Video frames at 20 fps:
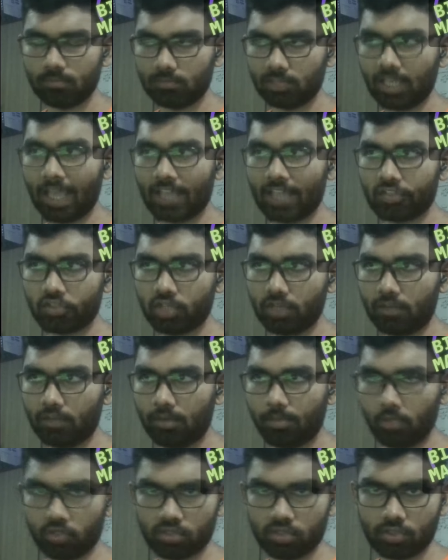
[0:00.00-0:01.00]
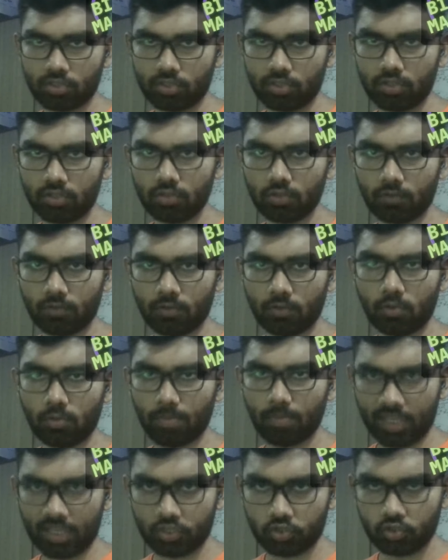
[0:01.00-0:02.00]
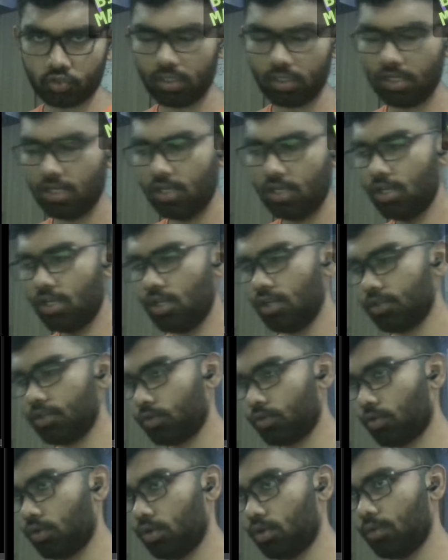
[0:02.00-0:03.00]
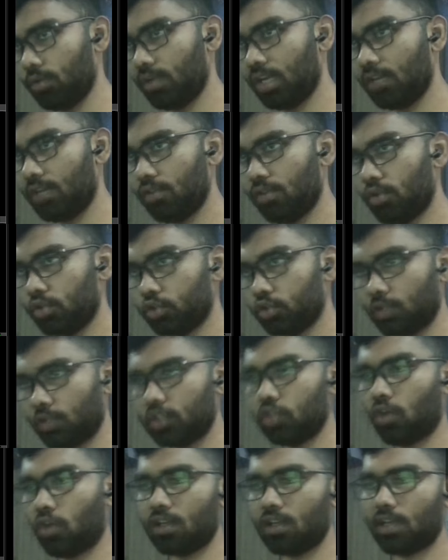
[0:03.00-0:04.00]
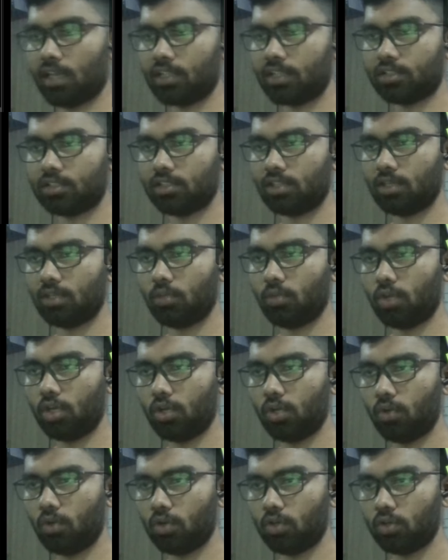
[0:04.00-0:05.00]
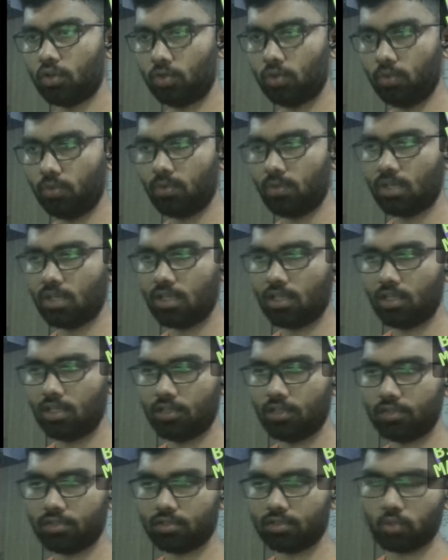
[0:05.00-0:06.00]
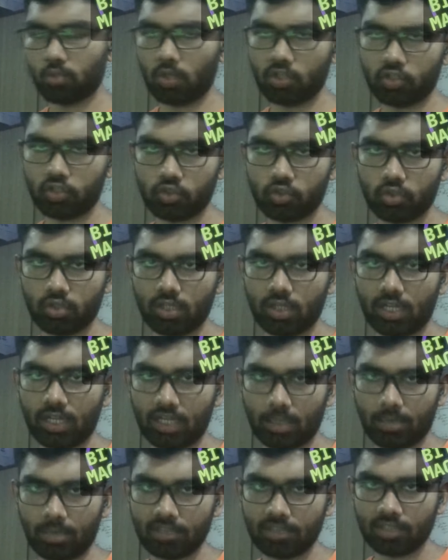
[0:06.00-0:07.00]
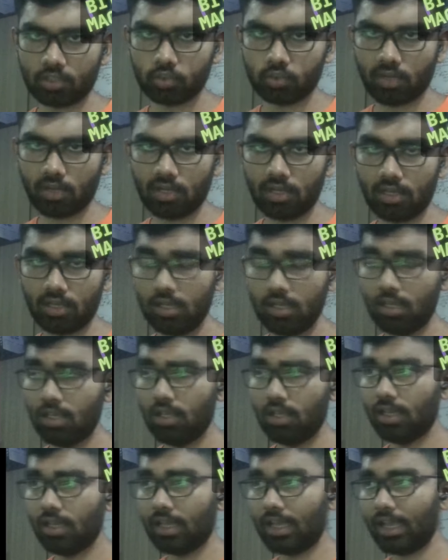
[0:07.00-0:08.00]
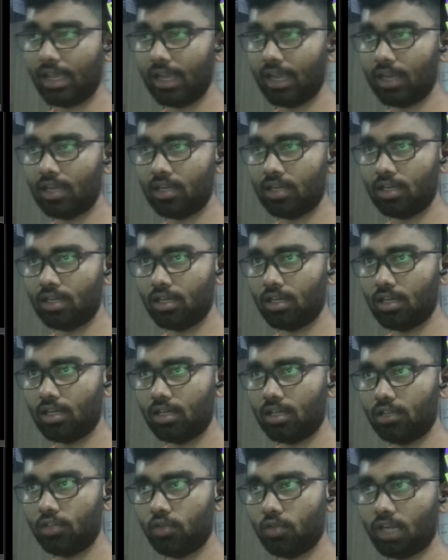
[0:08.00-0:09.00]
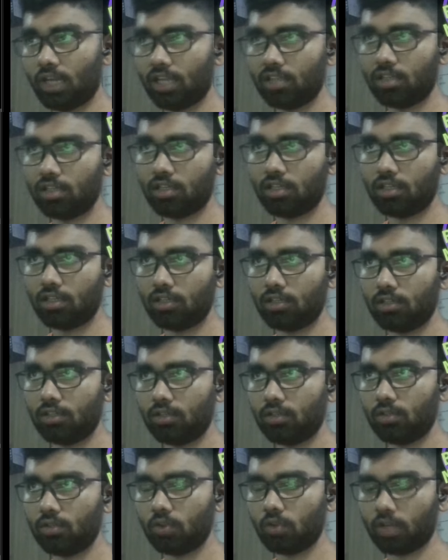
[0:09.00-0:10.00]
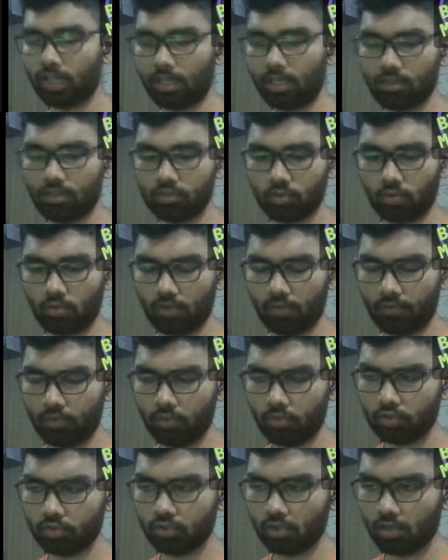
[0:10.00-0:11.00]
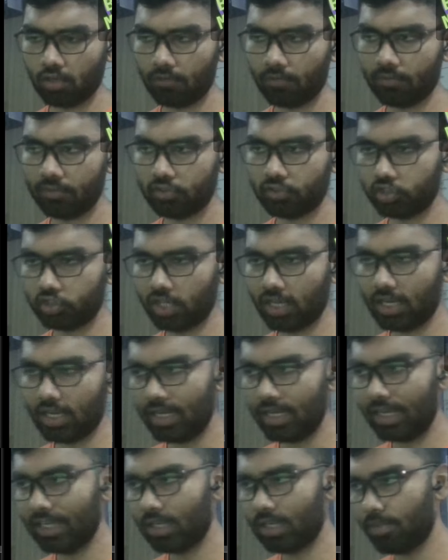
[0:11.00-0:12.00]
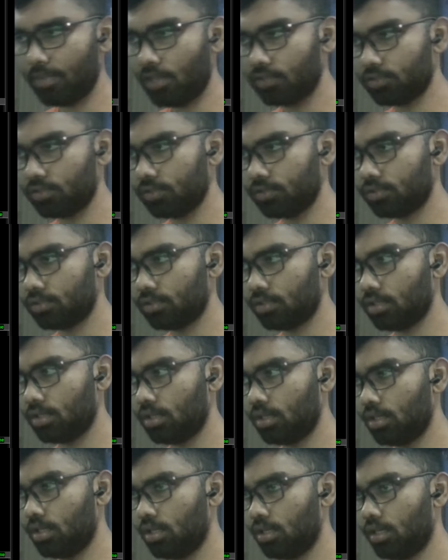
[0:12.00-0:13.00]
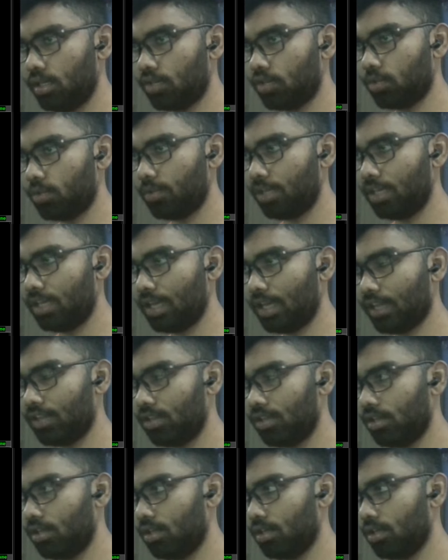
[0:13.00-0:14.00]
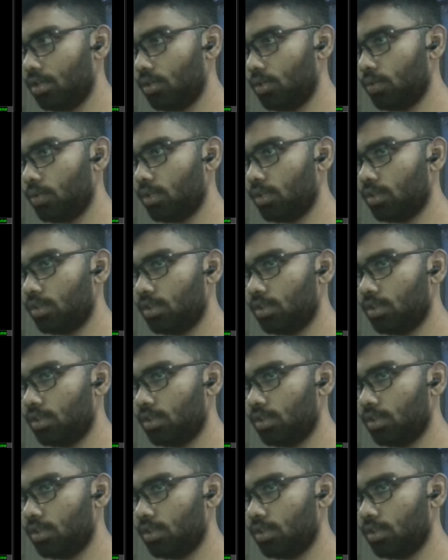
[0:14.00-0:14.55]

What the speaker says: cache level persistence of the whole package. So whenever you switch context, what you want to do is switch the database as well. And you could either, okay, so if you sort of share databases, it could be either with